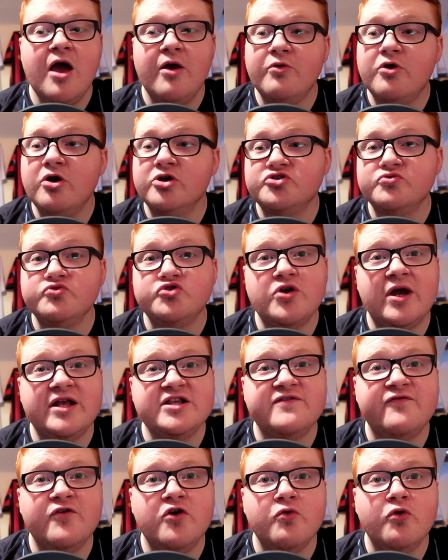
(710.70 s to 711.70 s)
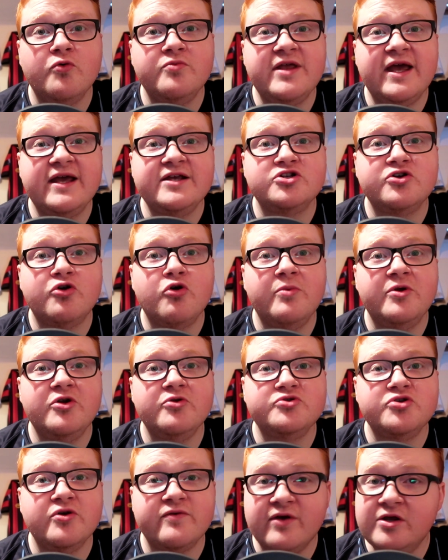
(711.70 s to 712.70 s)
And we've got some transfer updates coming
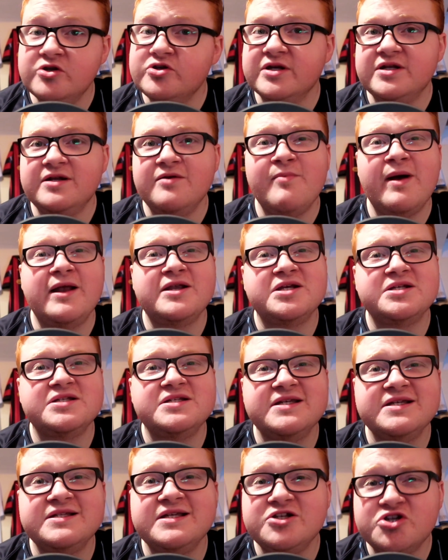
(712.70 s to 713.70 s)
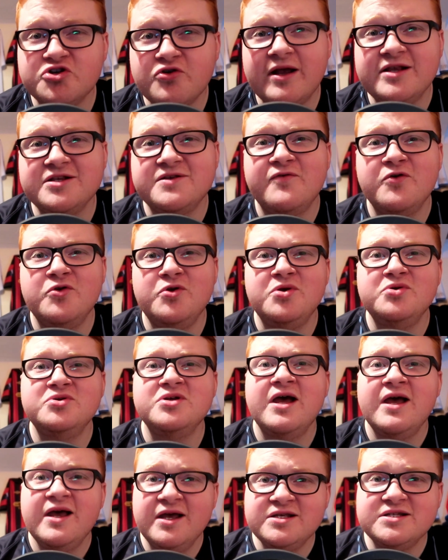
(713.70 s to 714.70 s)
up. So if you're interested in Manchester City transfer news,
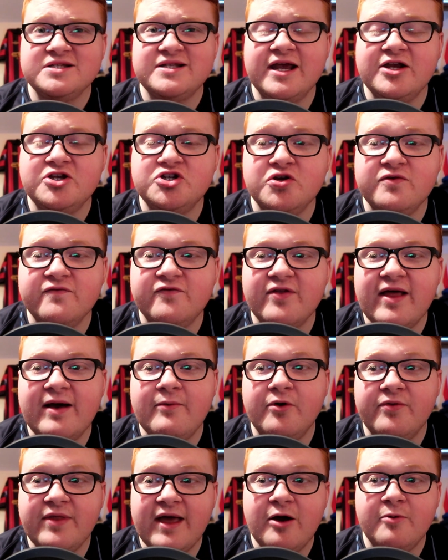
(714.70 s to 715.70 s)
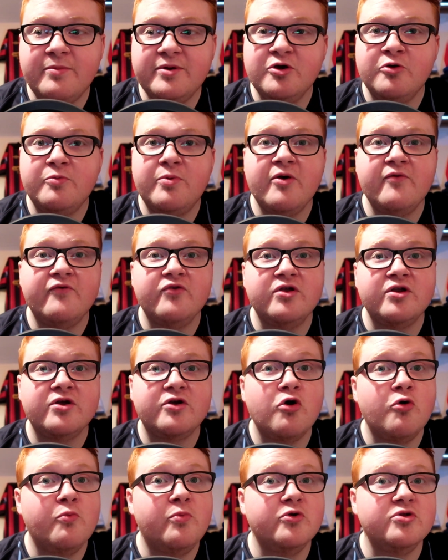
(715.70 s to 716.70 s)
stay tuned for that one. That'll be up over a
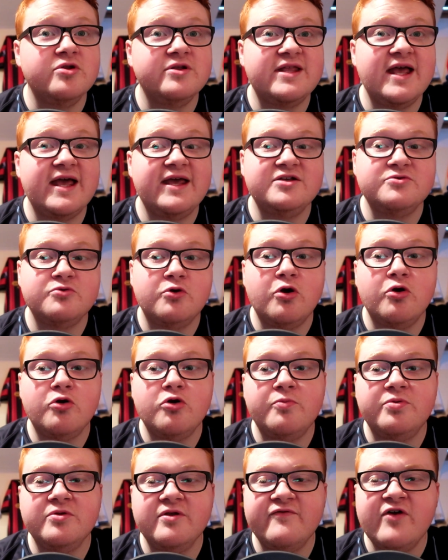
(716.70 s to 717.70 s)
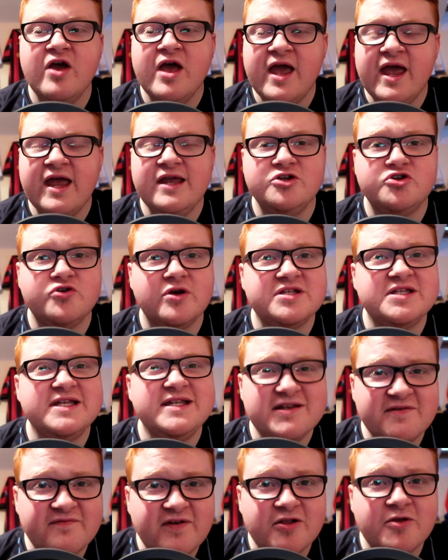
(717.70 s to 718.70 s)
couple of days. We've got a couple of
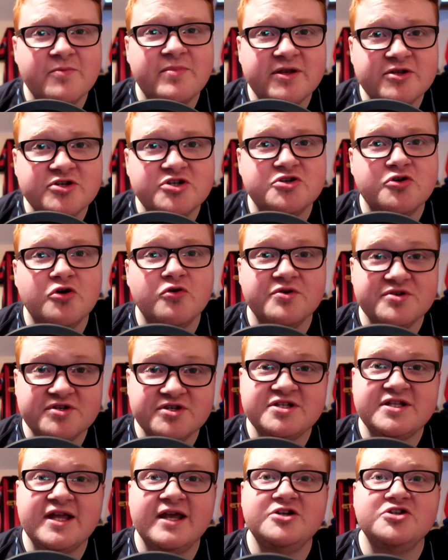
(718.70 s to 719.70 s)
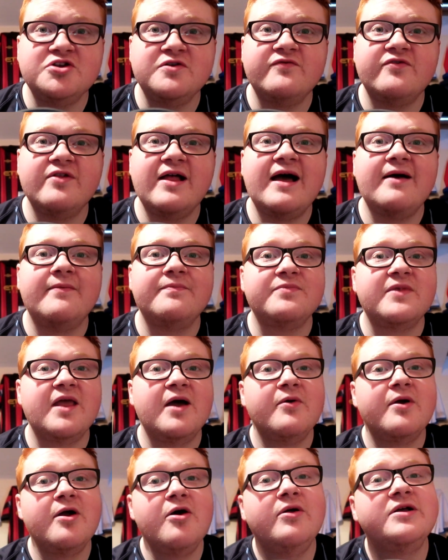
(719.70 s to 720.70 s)
interesting developing stories. So stay tuned for that. And
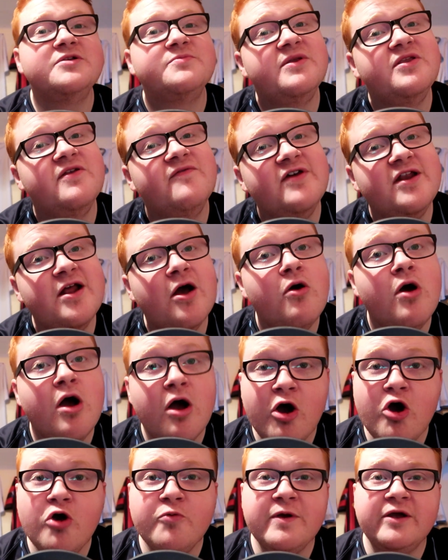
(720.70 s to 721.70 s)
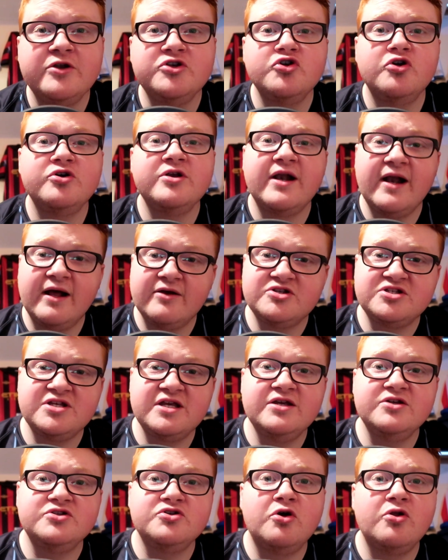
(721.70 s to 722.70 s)
there we go, that's been the video. Hope you enjoyed it, and I'll
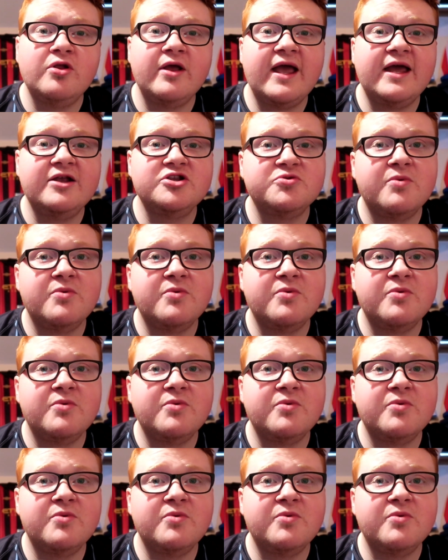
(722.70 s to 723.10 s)
see you all again